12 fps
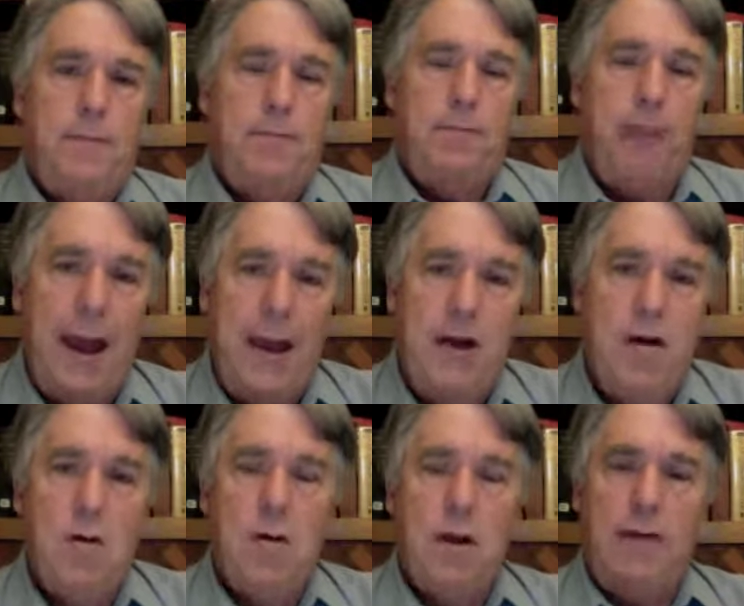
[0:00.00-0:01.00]

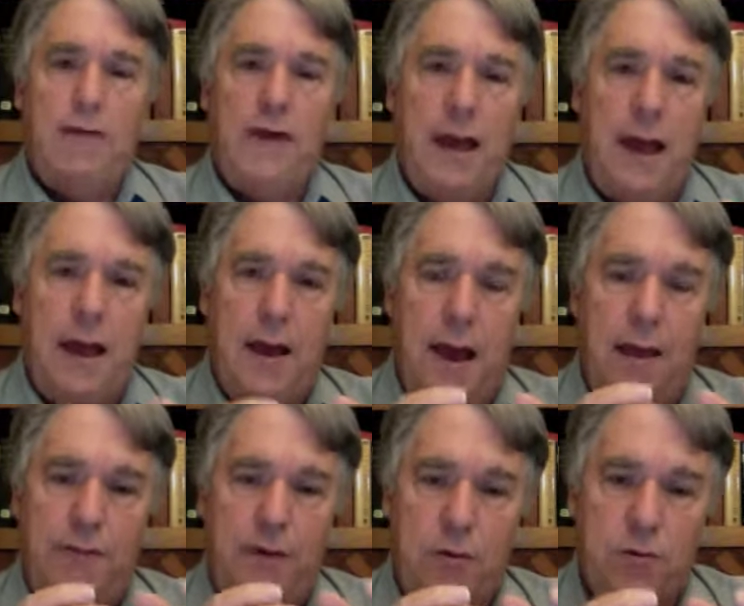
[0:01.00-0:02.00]
Boehner, if he
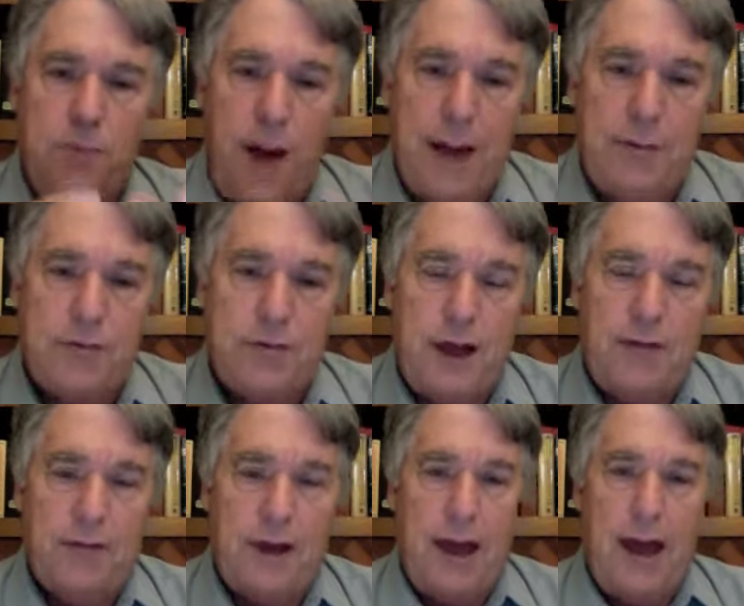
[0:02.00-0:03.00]
if he was by
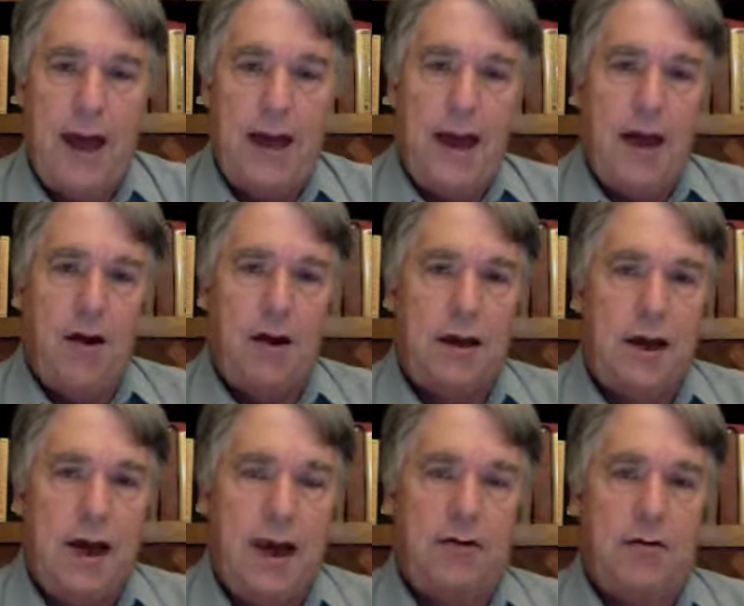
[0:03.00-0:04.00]
himself, and I add Eric
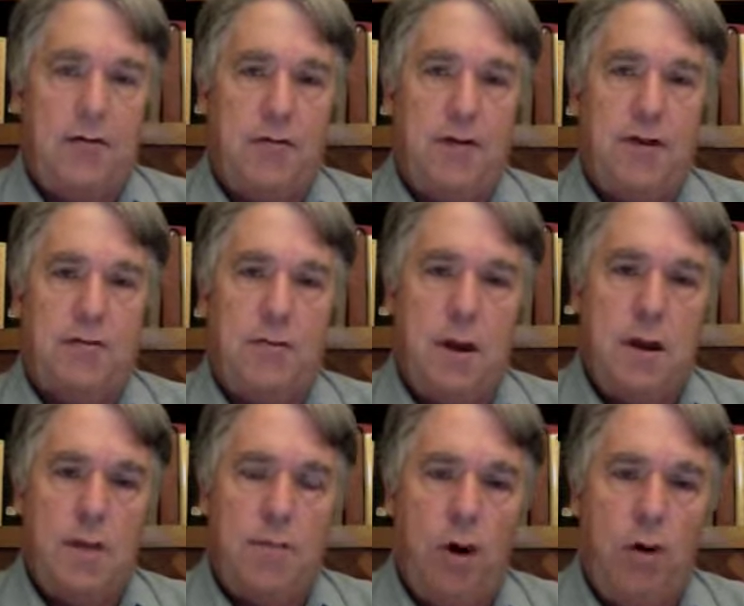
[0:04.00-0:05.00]
Cantor to this, where
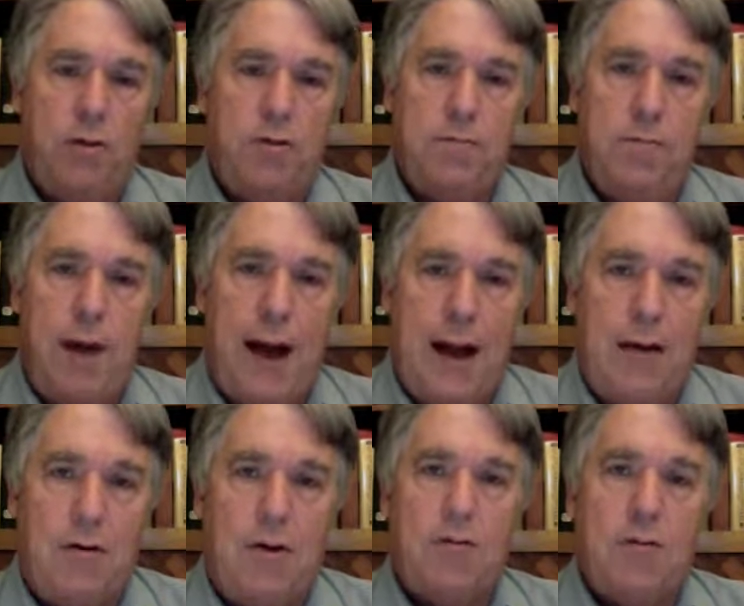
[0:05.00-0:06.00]
they're both
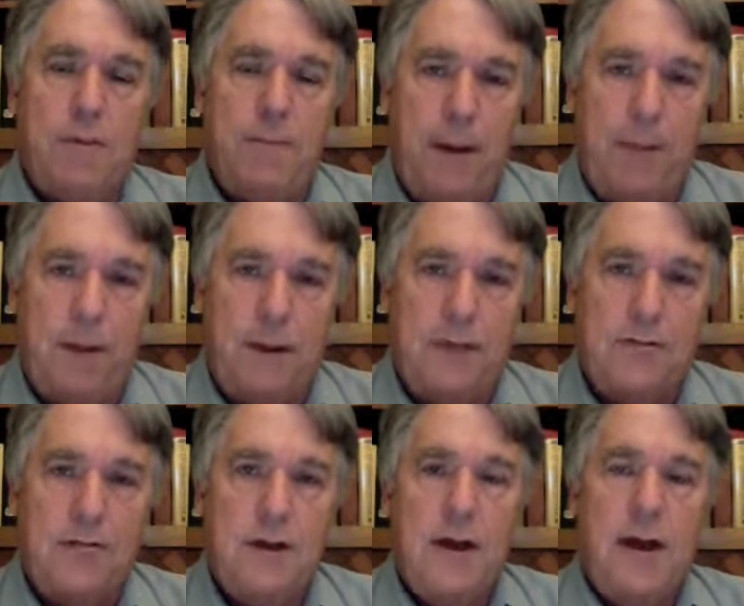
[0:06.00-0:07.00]
moderate
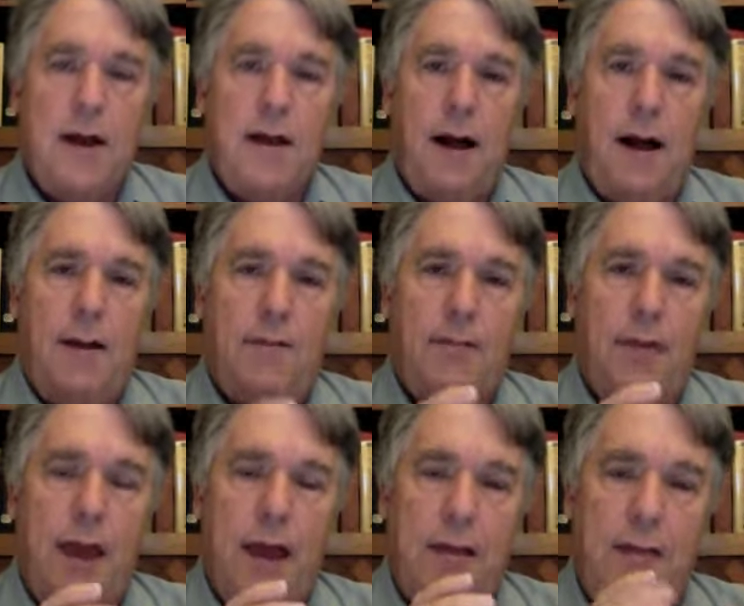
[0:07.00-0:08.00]
Republicans. Uh,
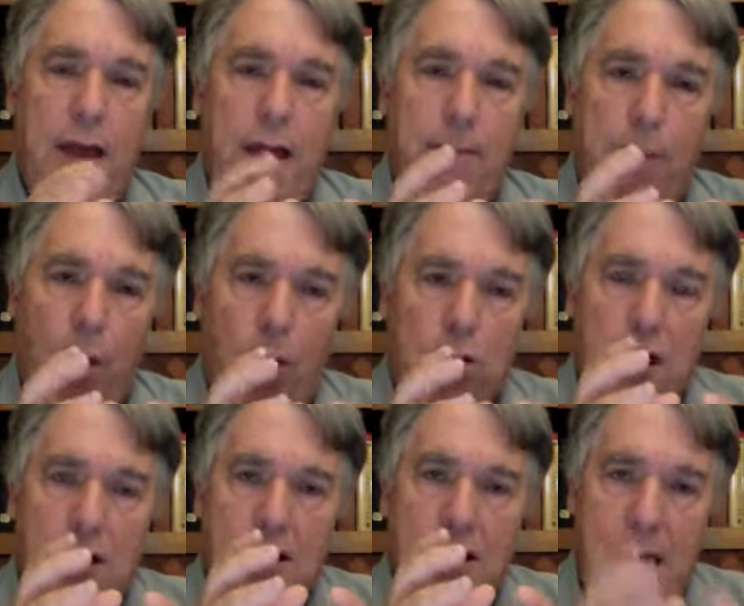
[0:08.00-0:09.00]
they they both
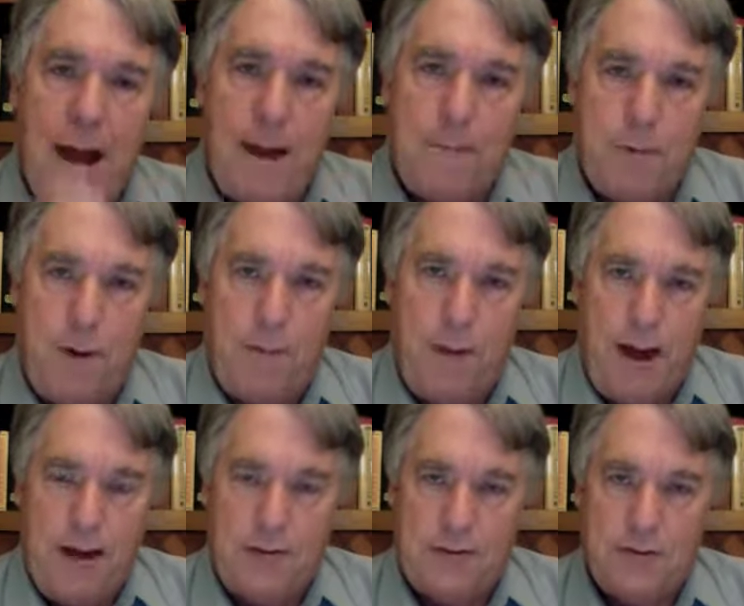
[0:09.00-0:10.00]
are
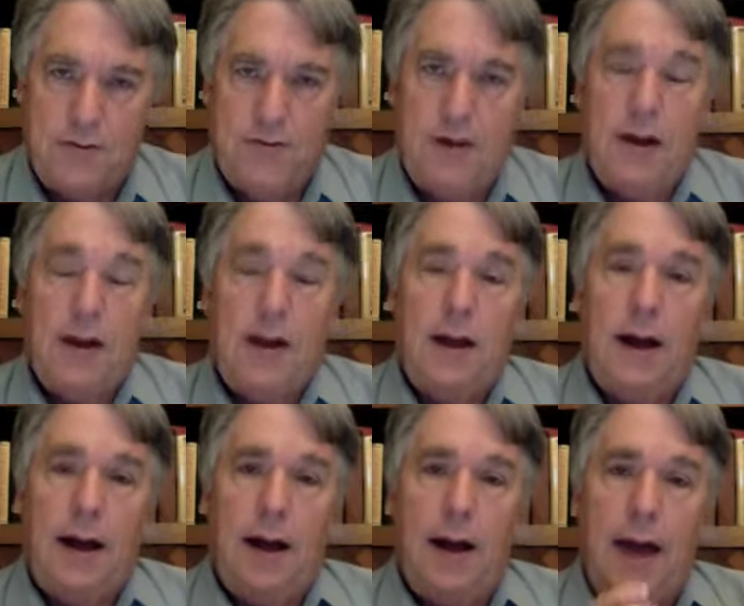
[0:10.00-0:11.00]
compromisers,
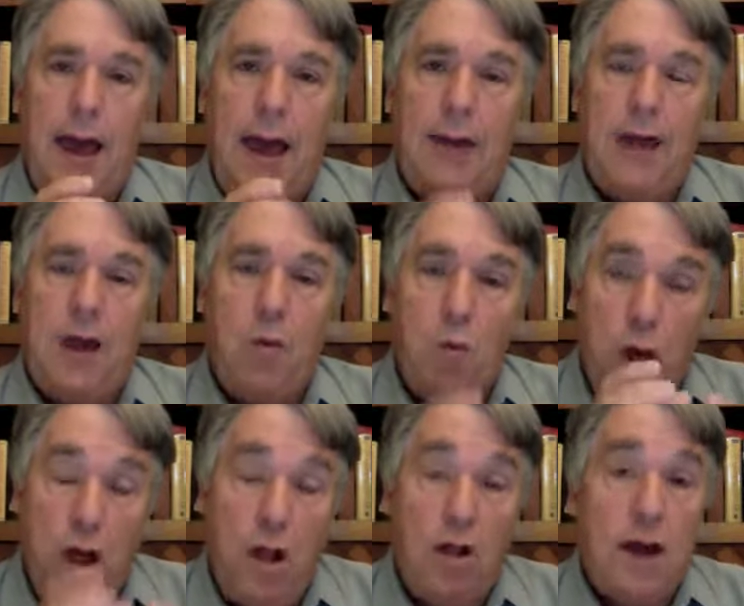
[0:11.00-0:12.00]
uh, and they
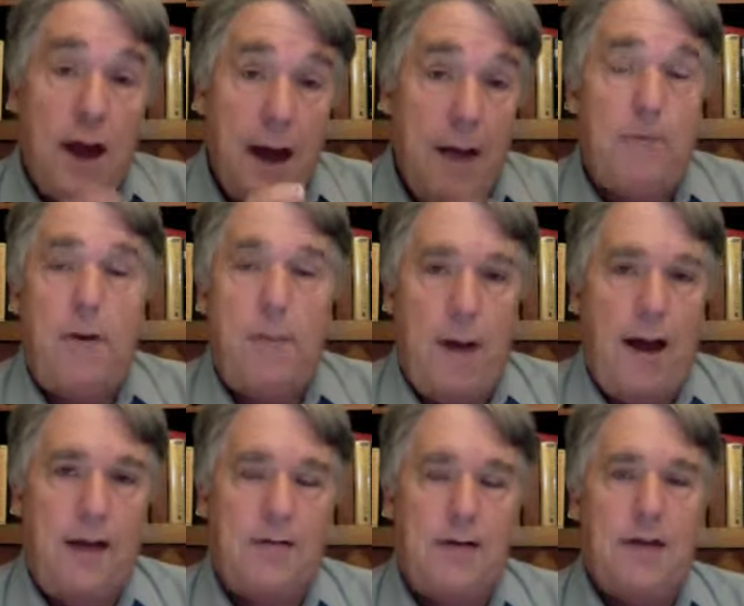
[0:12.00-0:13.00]
will
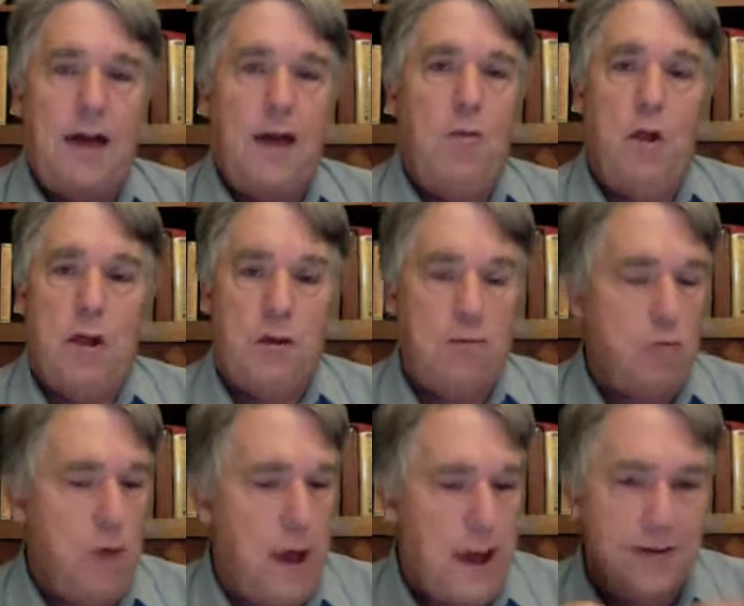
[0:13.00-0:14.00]
compromise, and they will
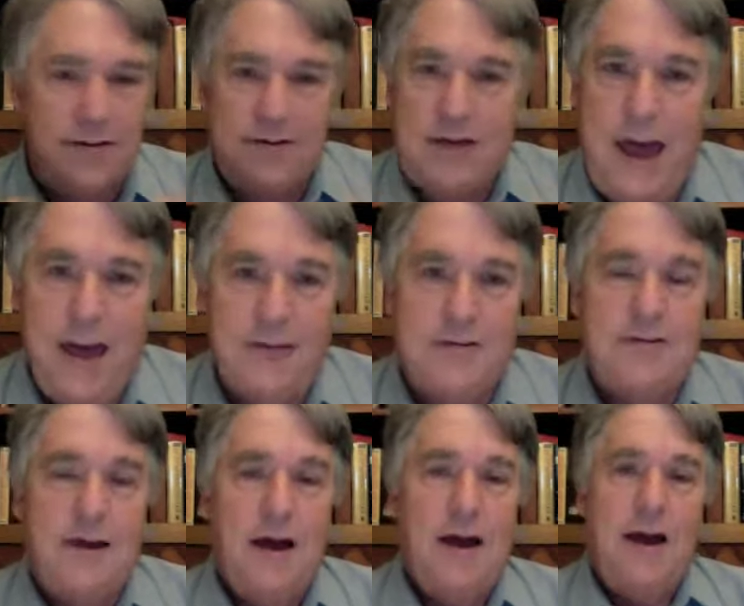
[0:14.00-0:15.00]
raise
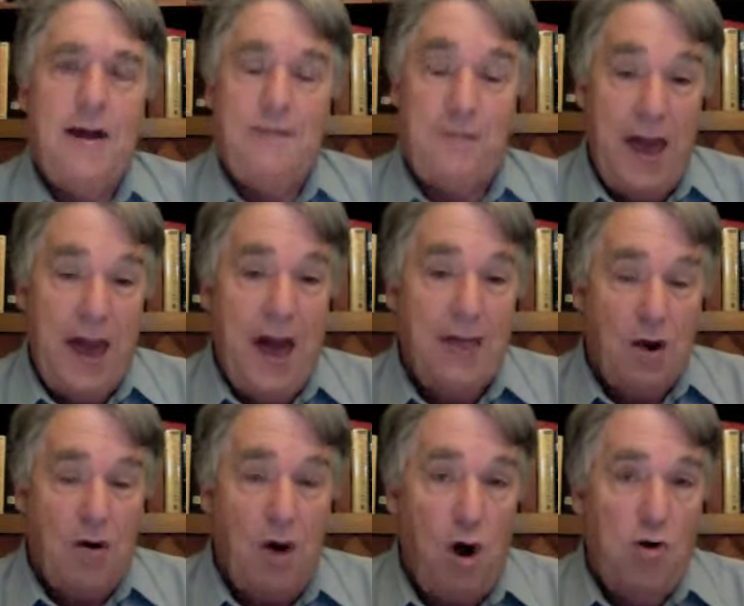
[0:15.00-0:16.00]
taxes. If they had
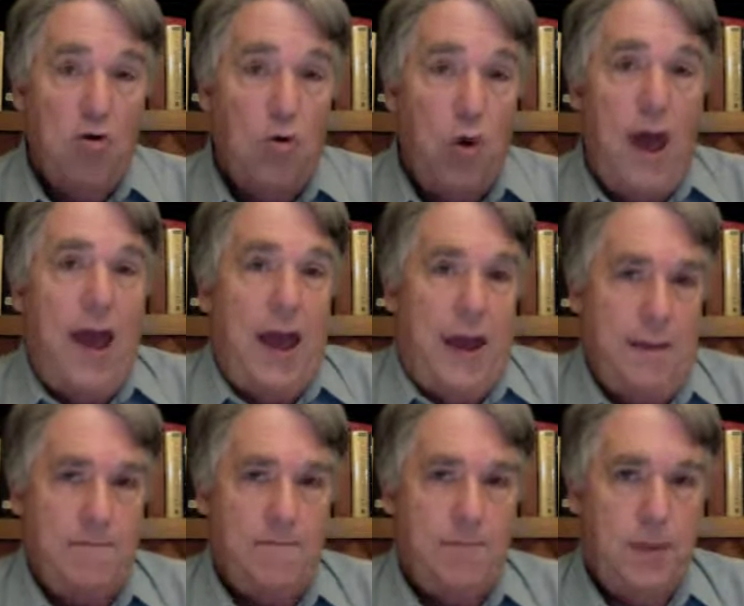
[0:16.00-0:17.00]
their own way,
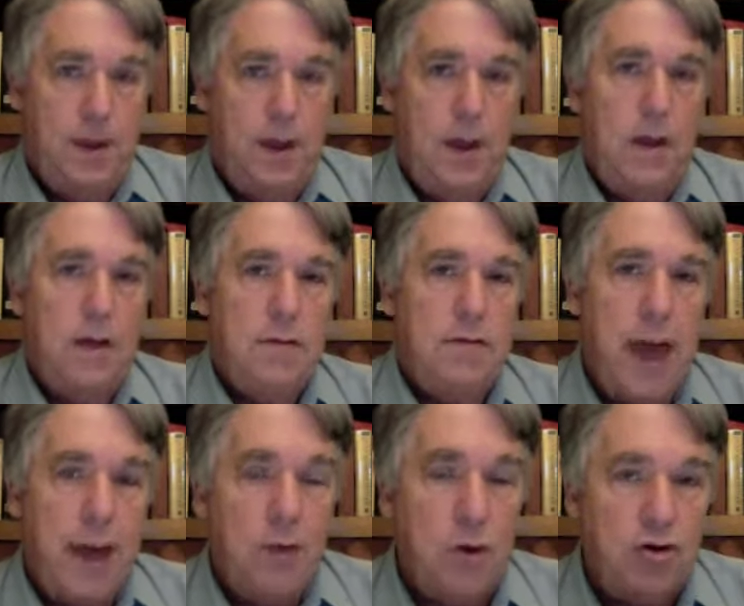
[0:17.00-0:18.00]

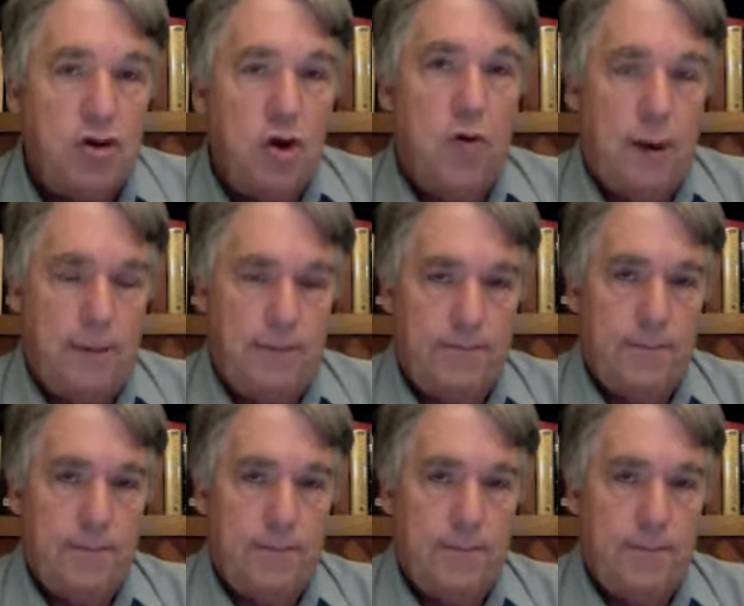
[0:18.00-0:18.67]
they would do it.